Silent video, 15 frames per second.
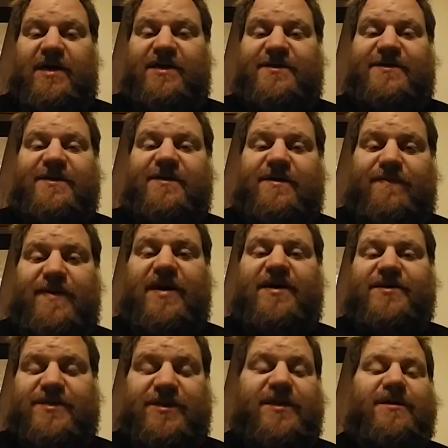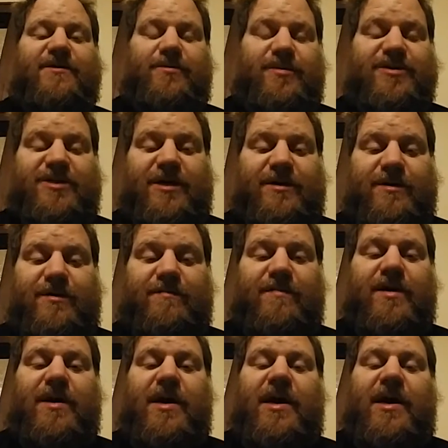is incapacitated, which I am.